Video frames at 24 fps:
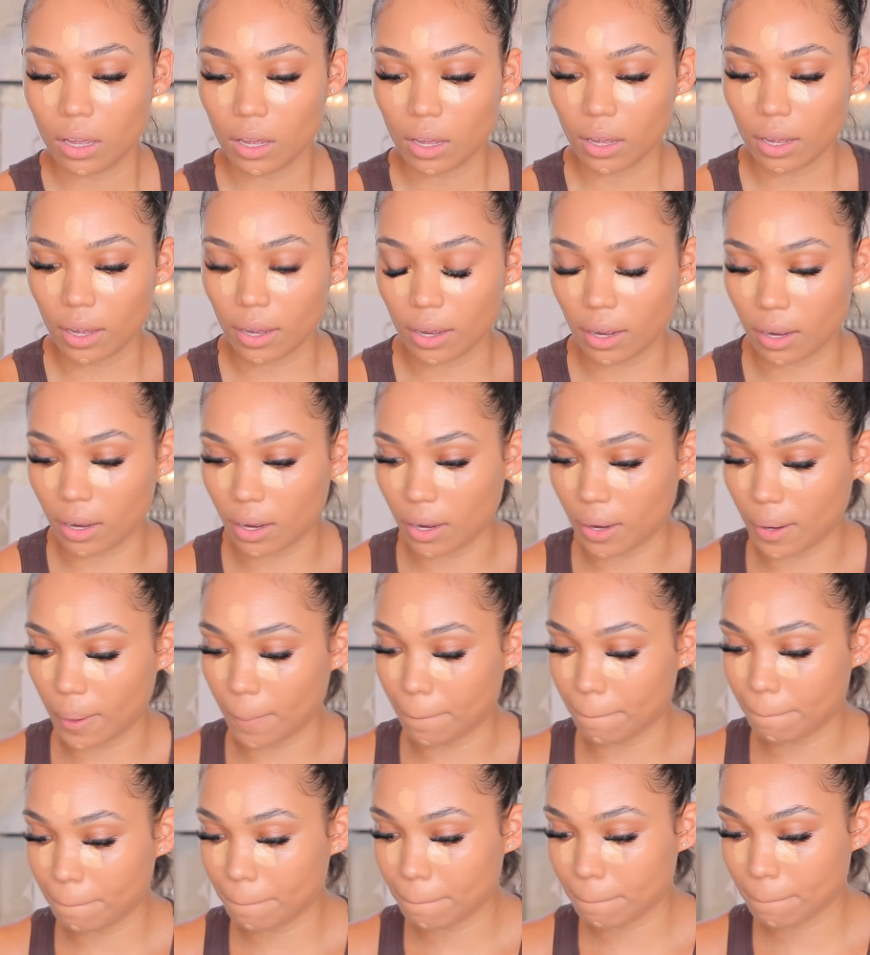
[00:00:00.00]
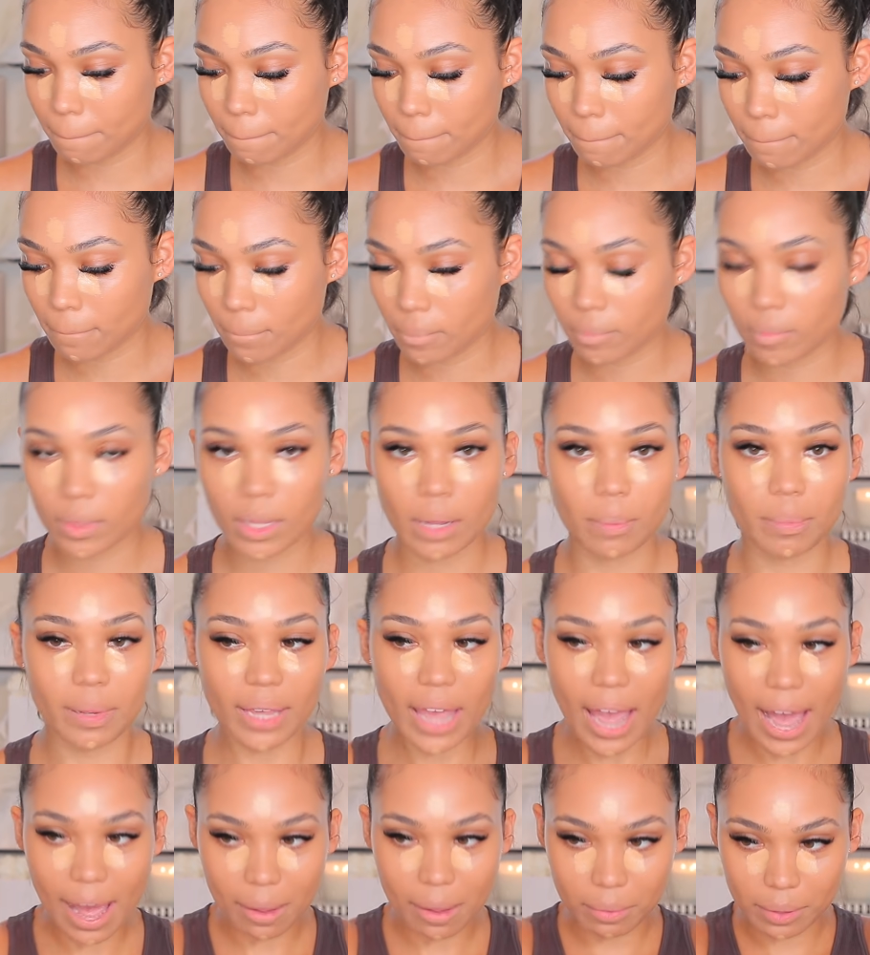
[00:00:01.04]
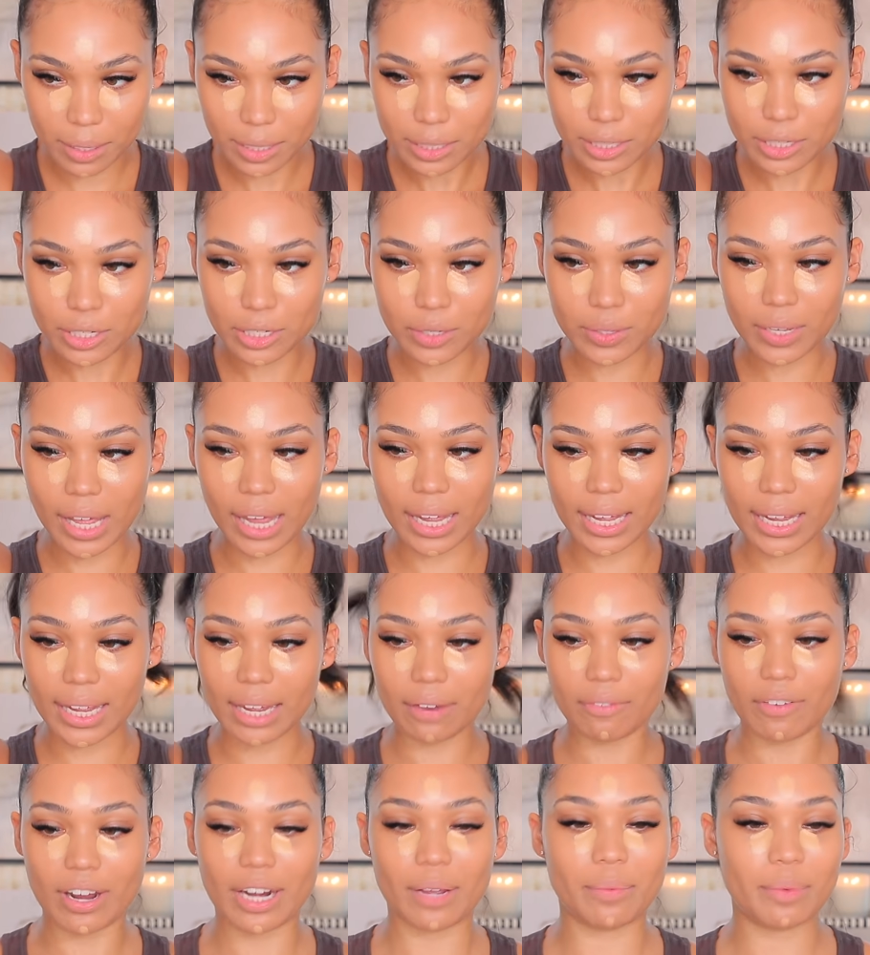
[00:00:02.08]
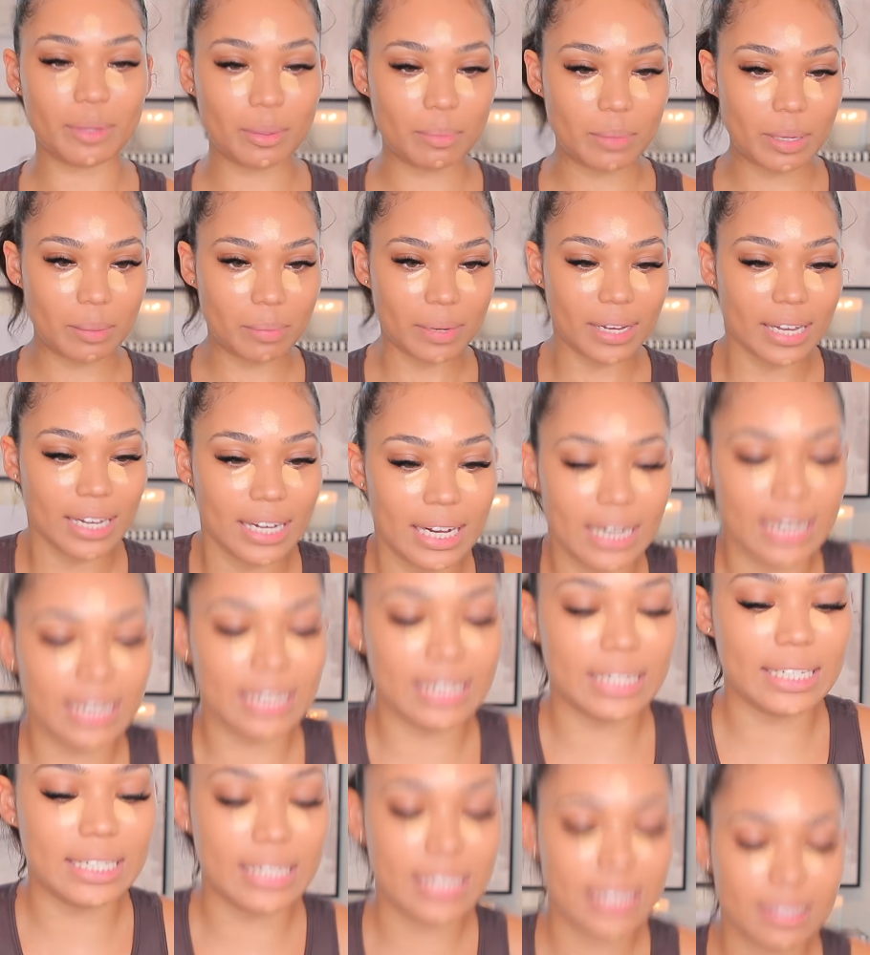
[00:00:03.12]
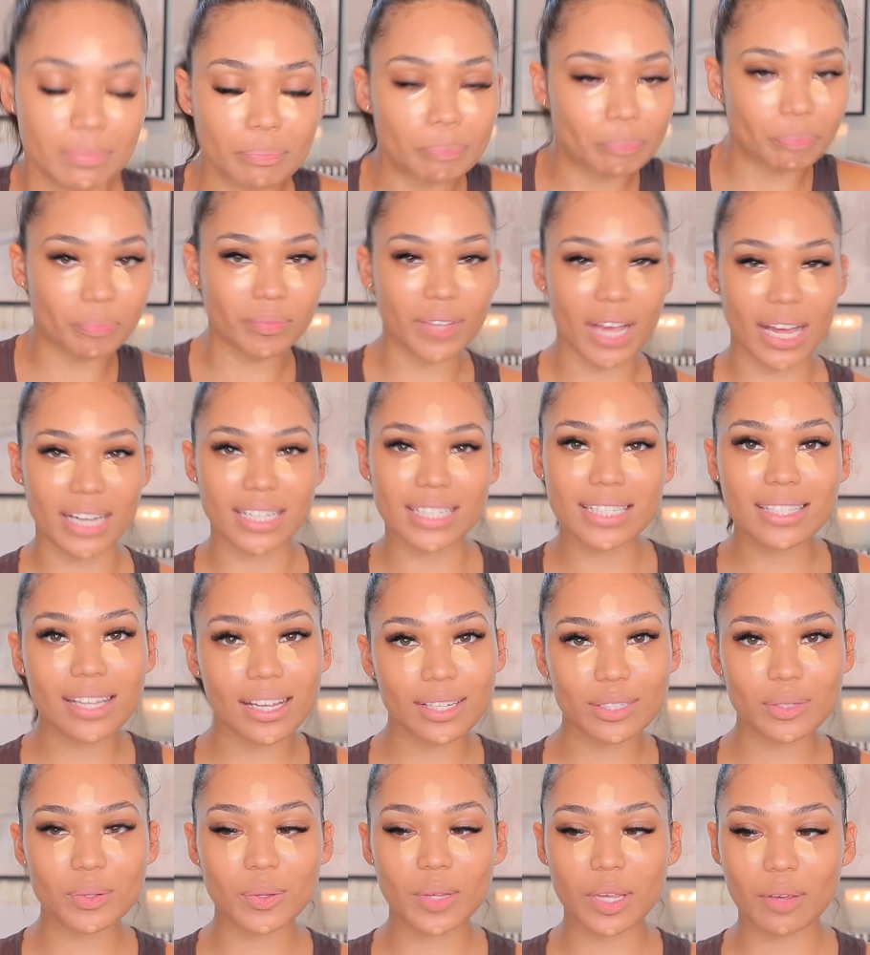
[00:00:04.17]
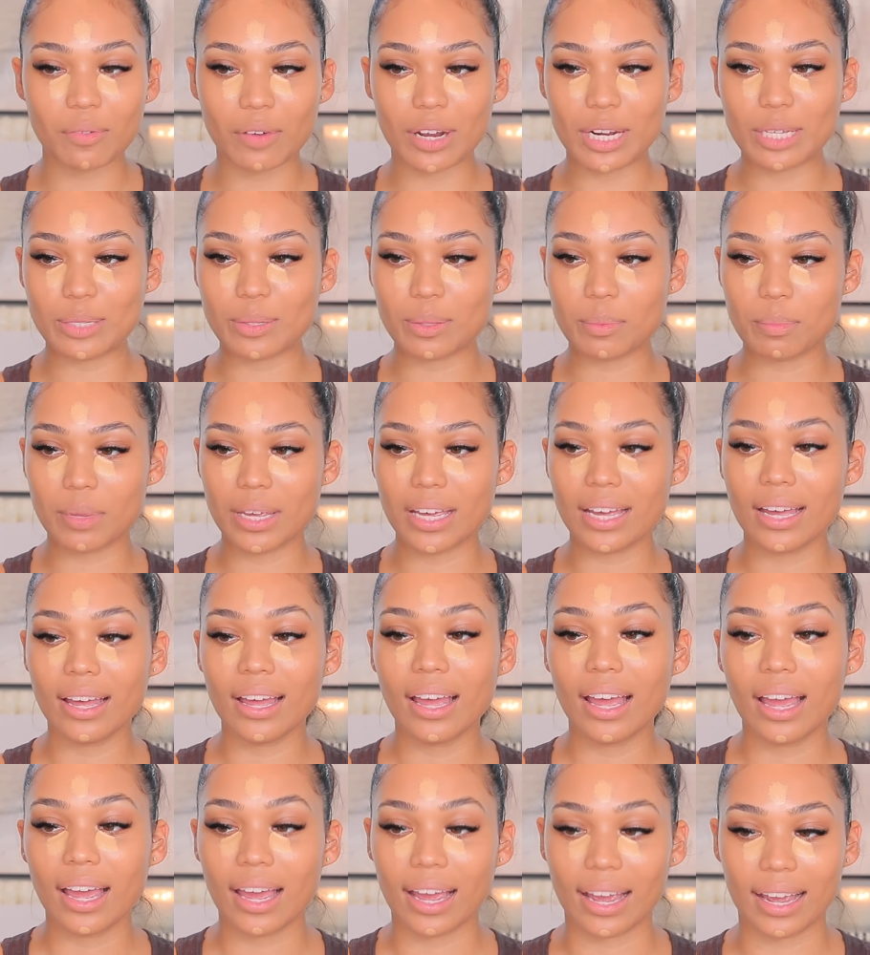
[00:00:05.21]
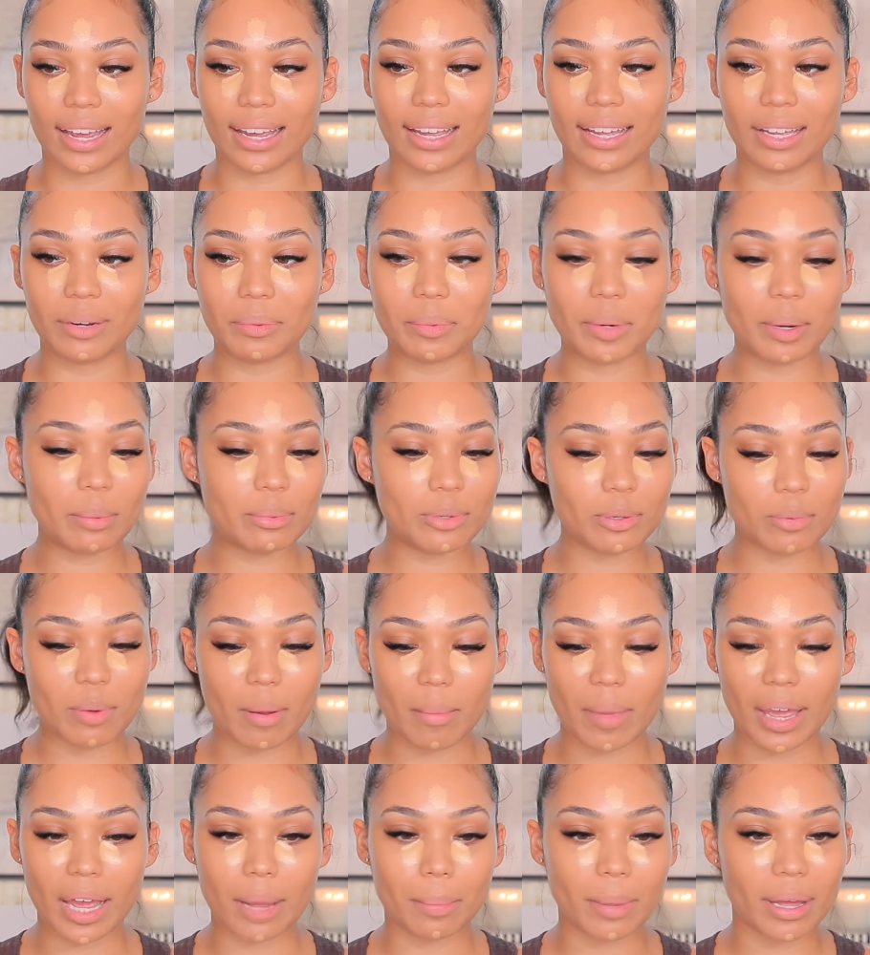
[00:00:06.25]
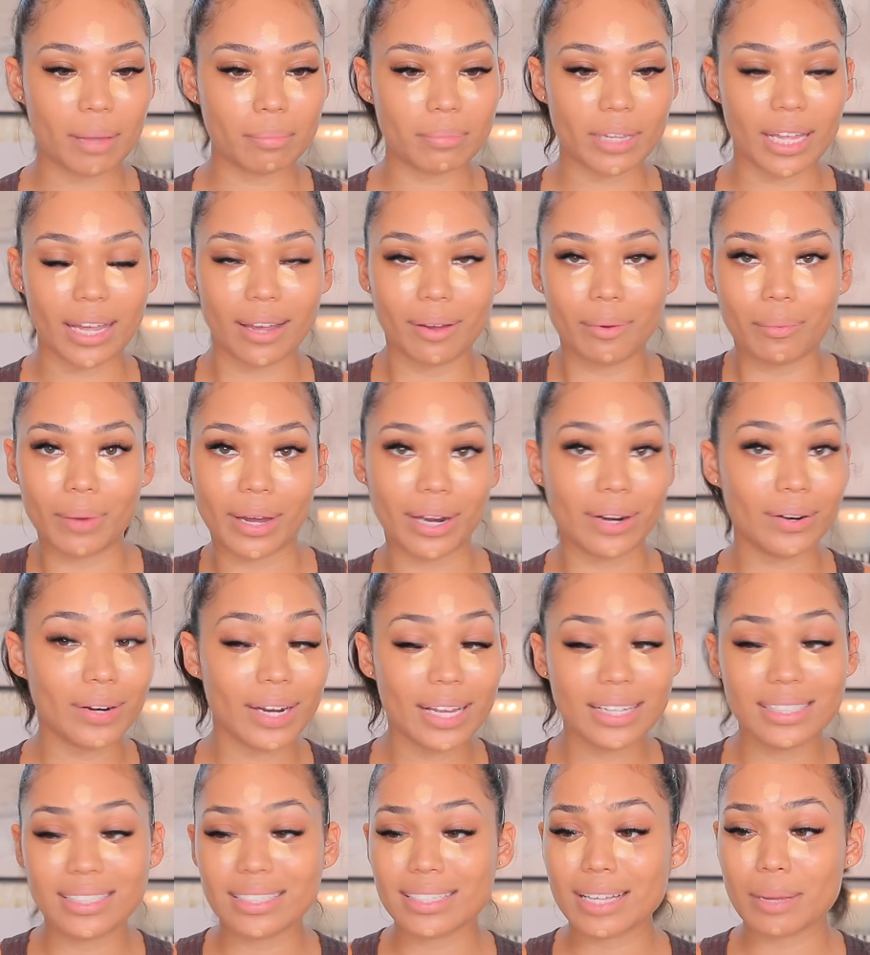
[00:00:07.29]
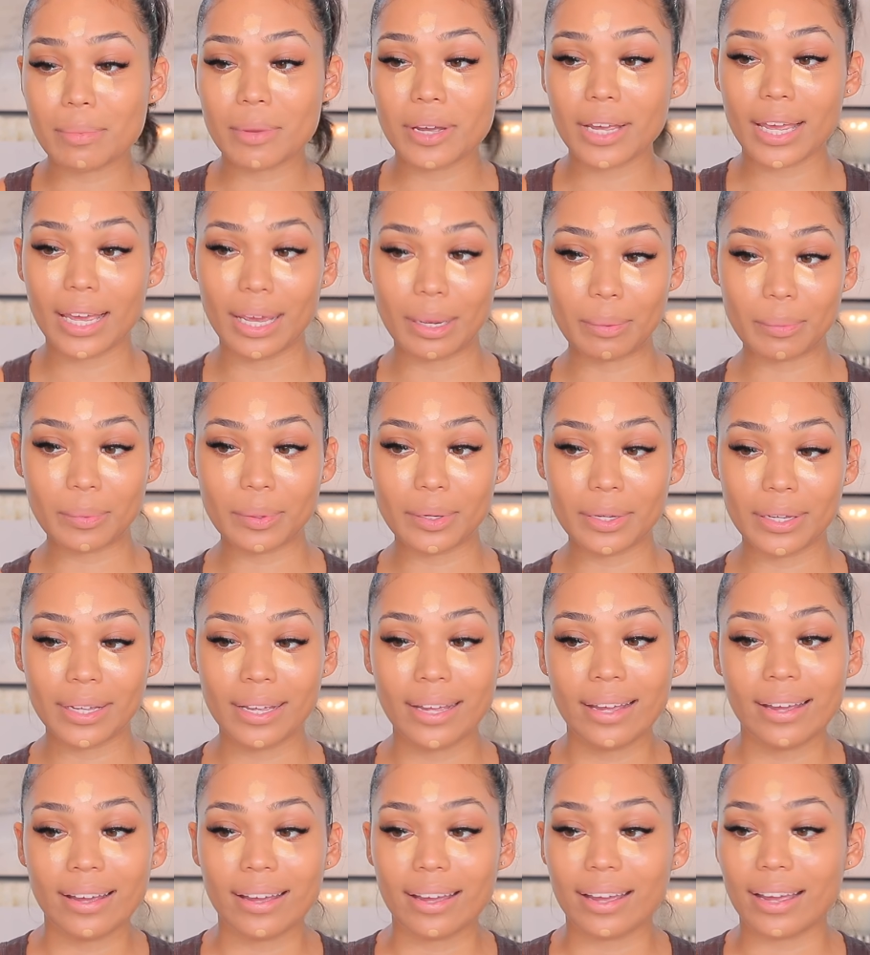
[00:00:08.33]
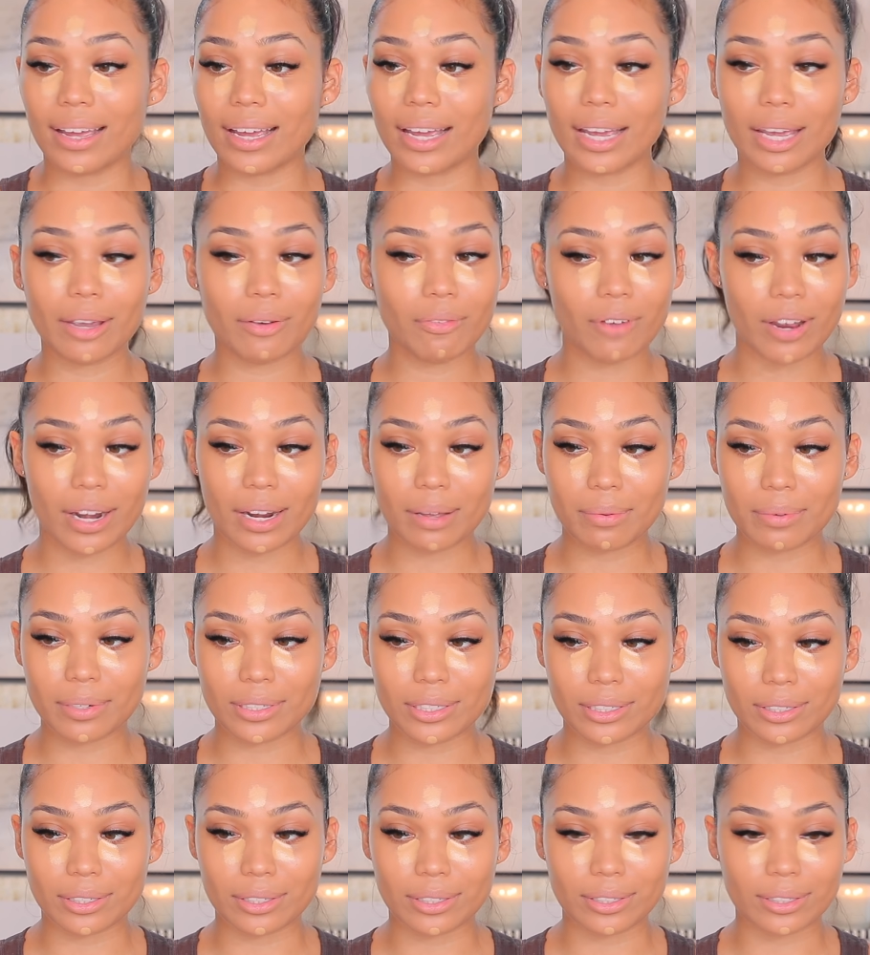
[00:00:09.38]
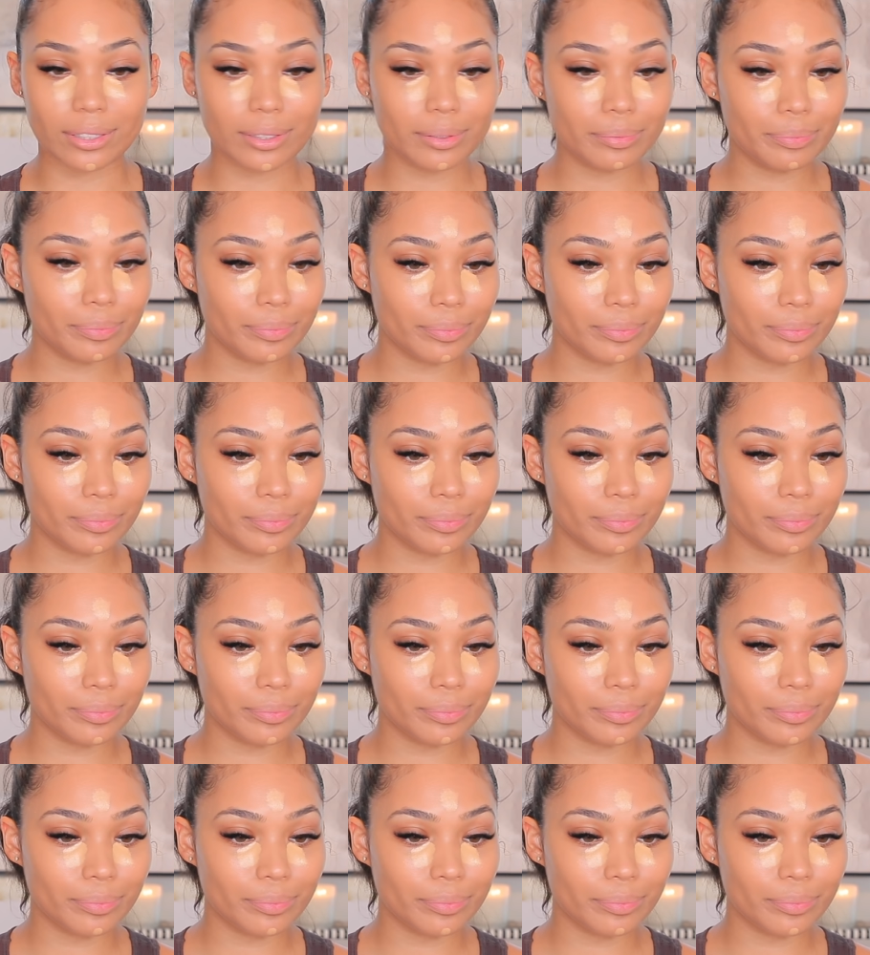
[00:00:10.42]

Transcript: Um but yeah, I wanted to do like a get ready with me because I just like doing get readies with me, and when I'm doing my makeup, I'm like, why don't I just come on camera and get ready with y'all?